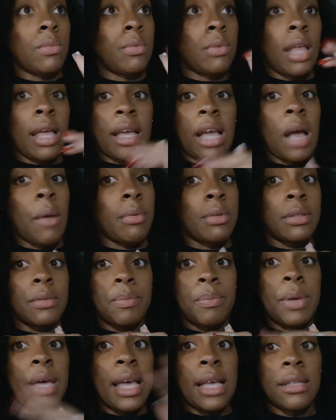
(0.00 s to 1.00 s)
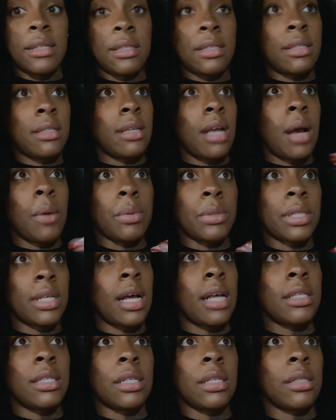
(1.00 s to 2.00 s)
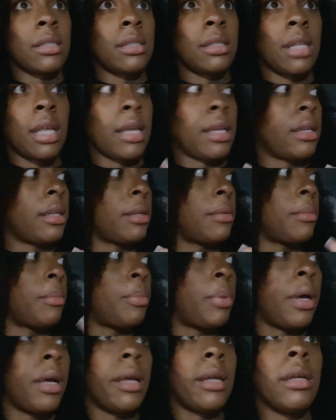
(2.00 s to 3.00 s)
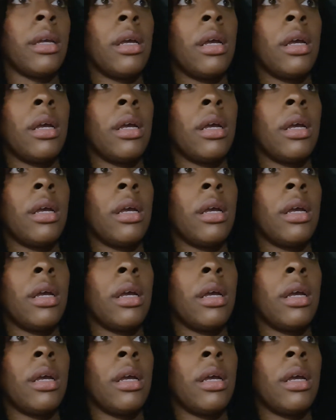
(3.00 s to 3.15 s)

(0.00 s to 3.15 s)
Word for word: like I was pissed, I was cussing, like, but